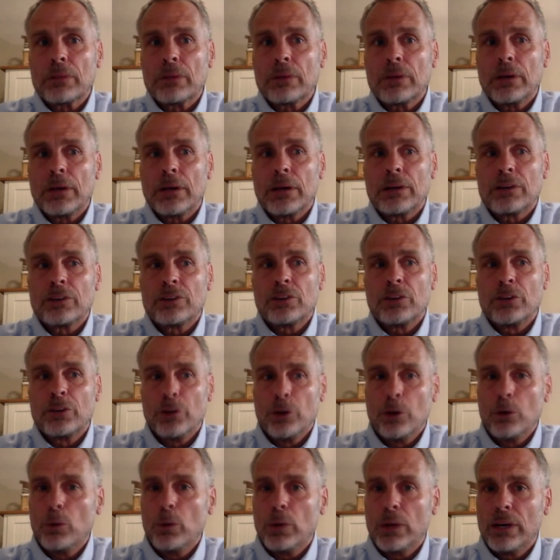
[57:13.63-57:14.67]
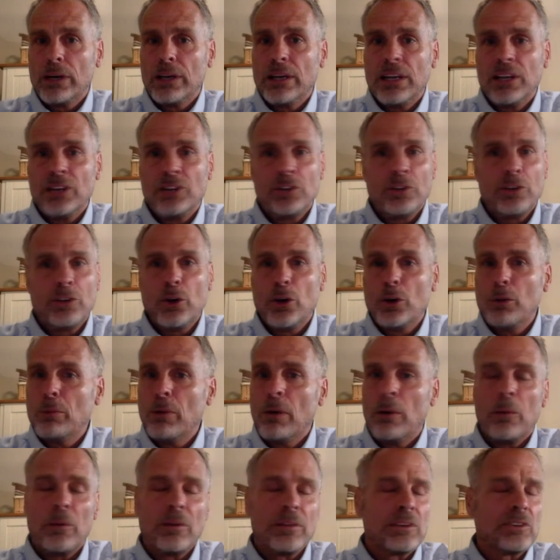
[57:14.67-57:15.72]
Uh, to do what it needs to do,
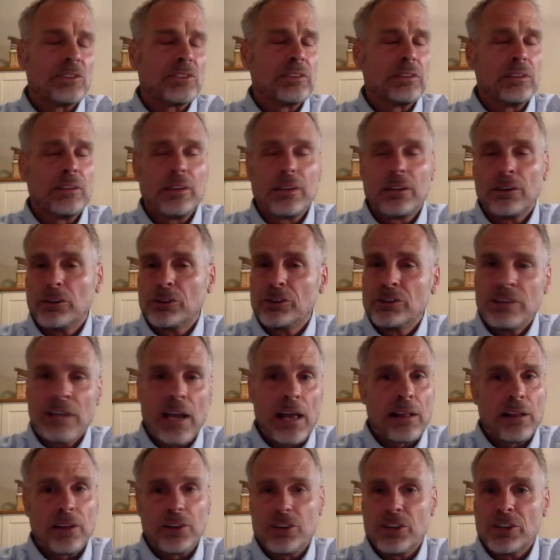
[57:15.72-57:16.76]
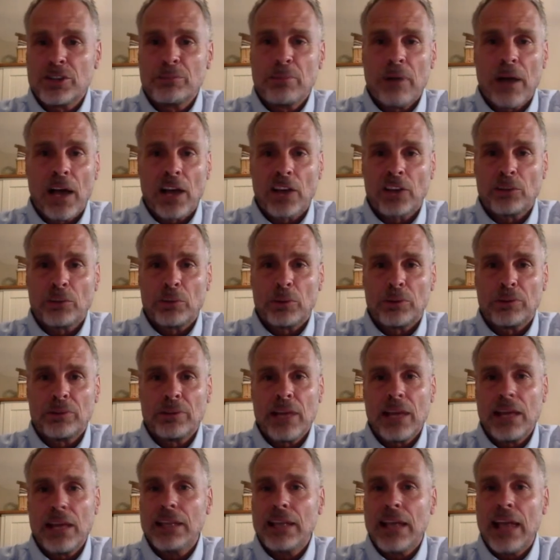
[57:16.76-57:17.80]
but with as little challenge as possible.
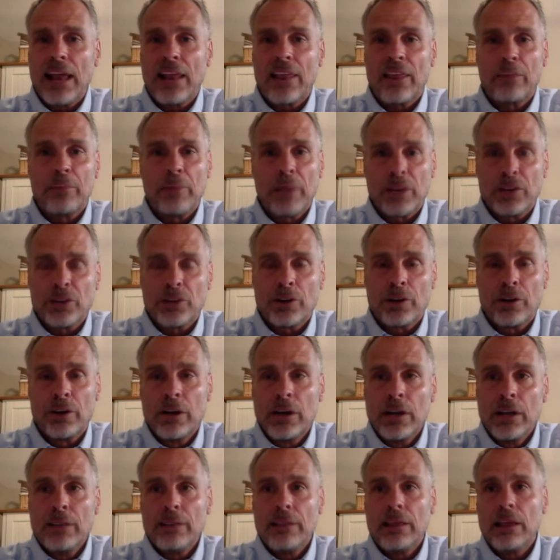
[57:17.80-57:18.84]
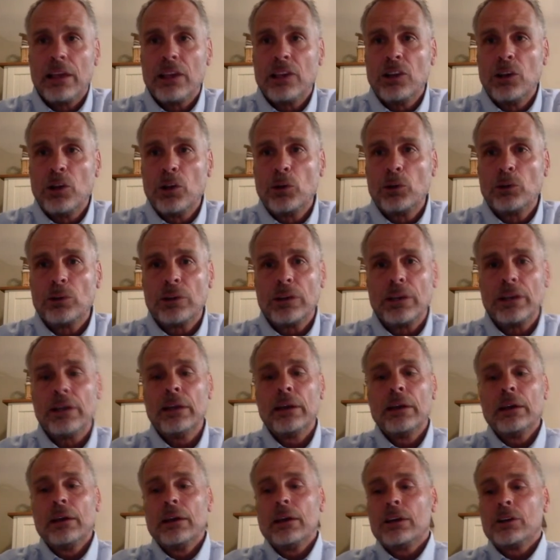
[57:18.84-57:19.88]
Take it out of the picture. That usually
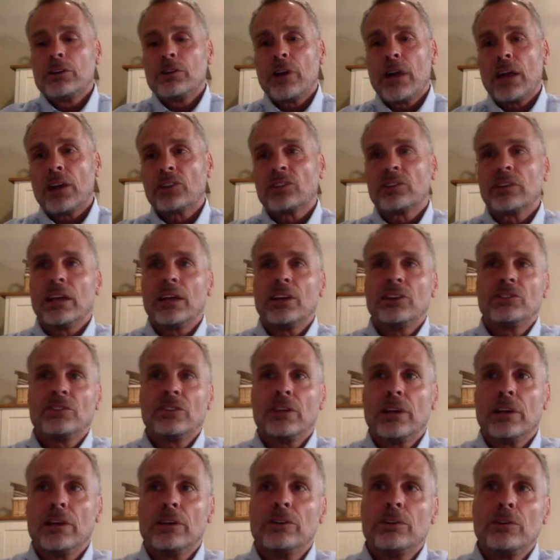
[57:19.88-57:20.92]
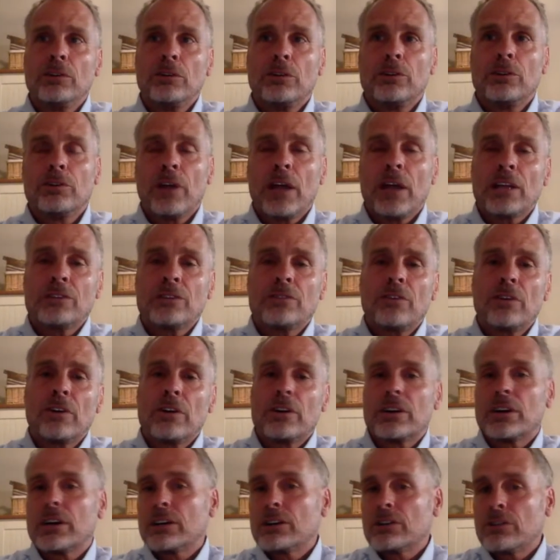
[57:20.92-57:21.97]
translates into
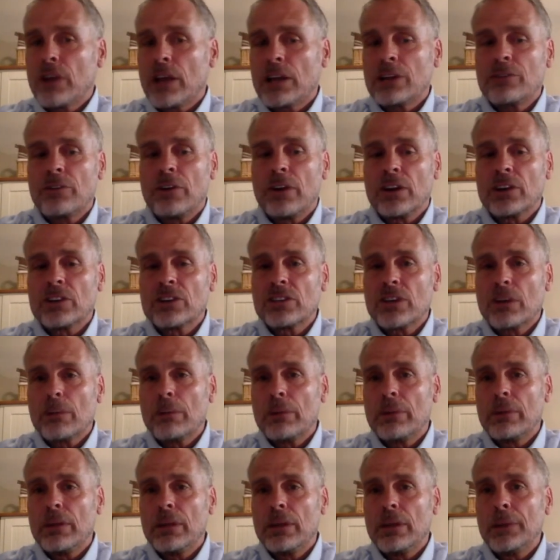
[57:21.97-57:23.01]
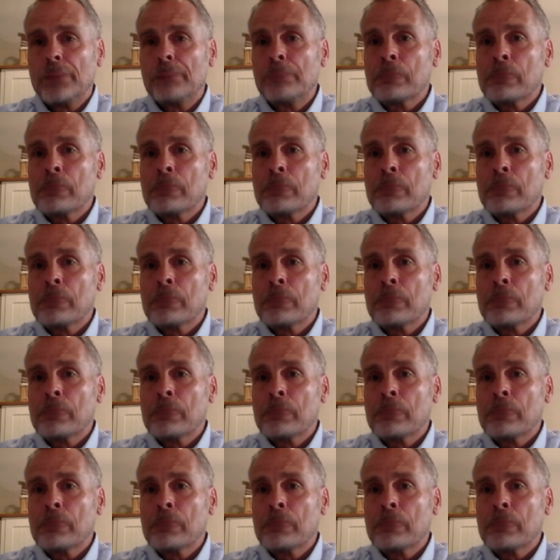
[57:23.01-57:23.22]
transfer, transferring some of the